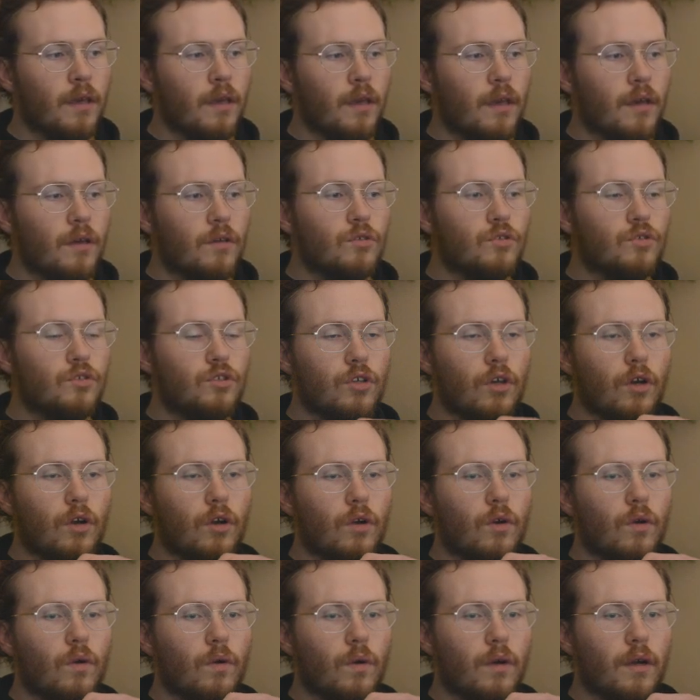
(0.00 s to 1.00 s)

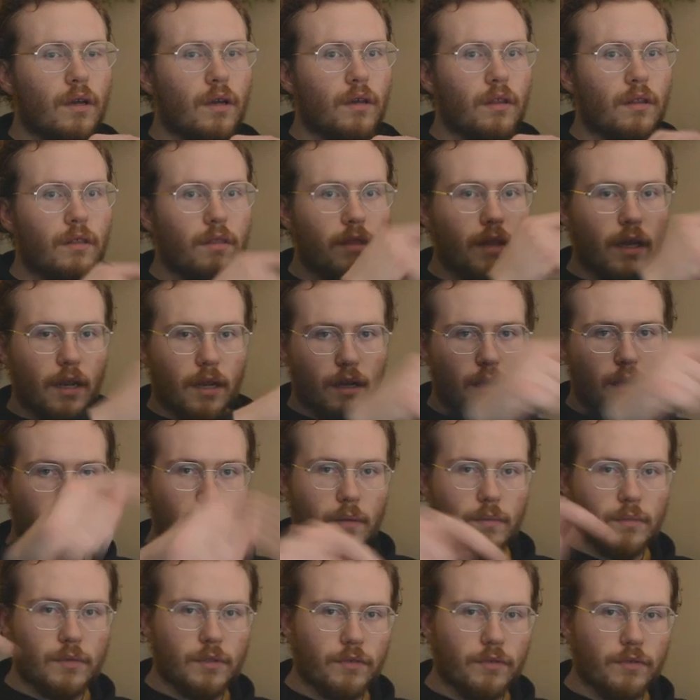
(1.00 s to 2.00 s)
So then it
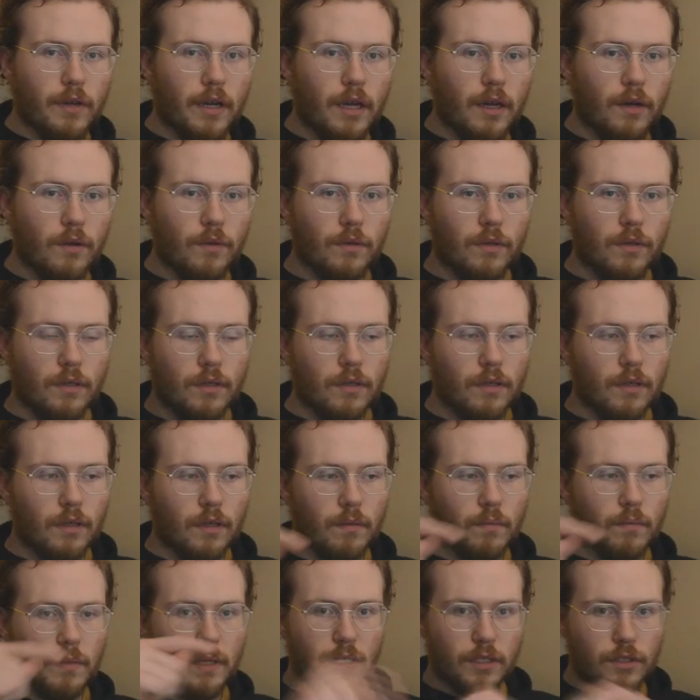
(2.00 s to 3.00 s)
comes around
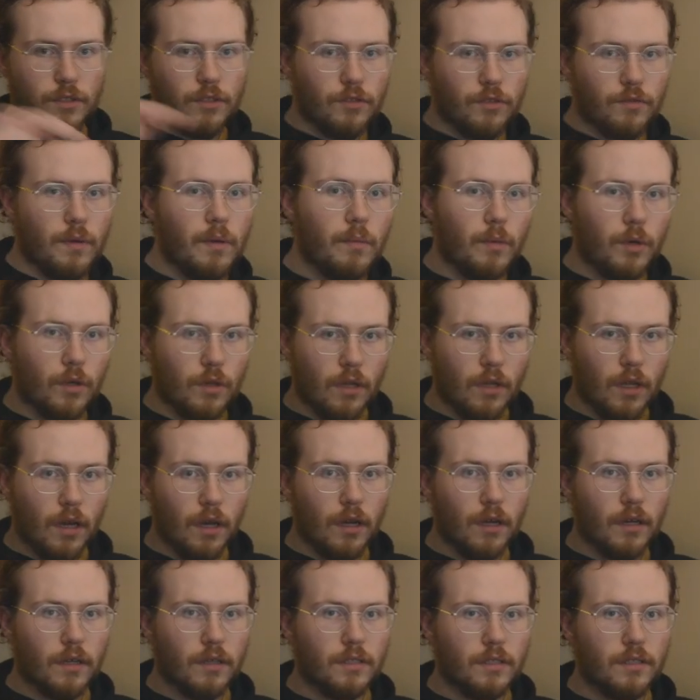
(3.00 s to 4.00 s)
places 3 more
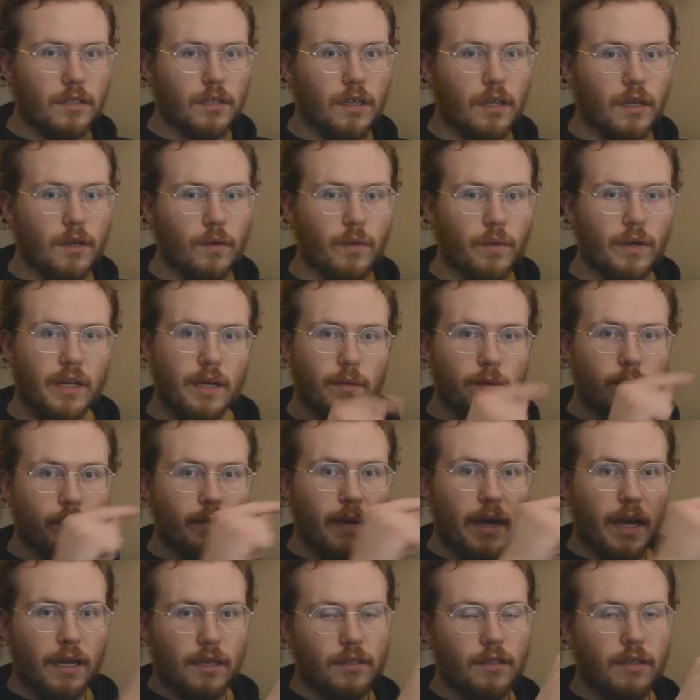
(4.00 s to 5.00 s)
logs. When it comes
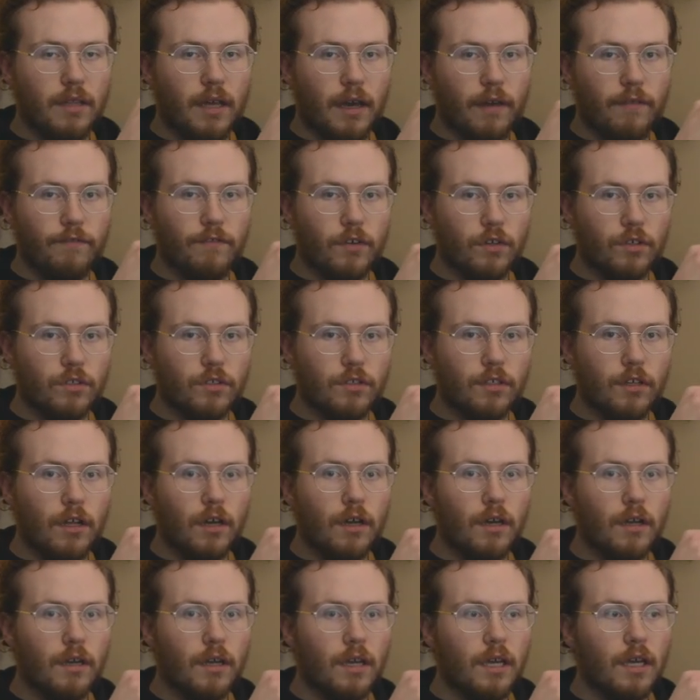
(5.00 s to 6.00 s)
back to that first
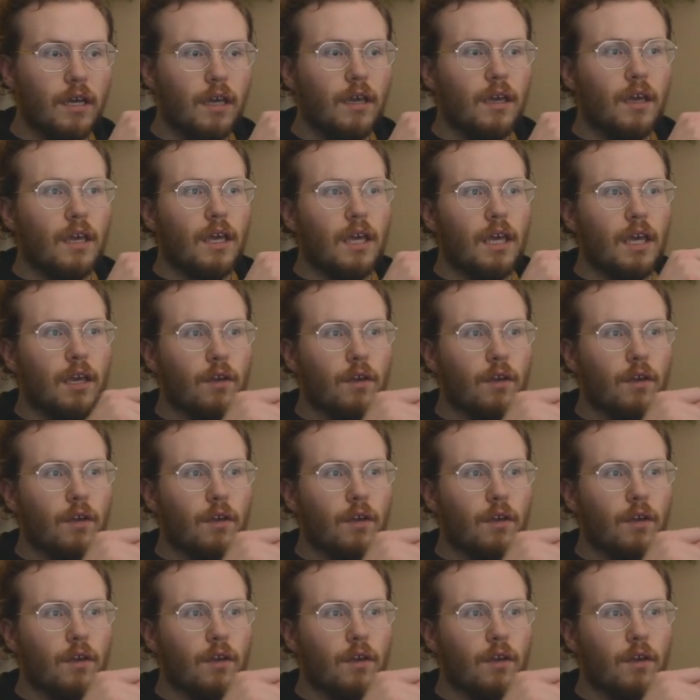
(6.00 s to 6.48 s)
log, if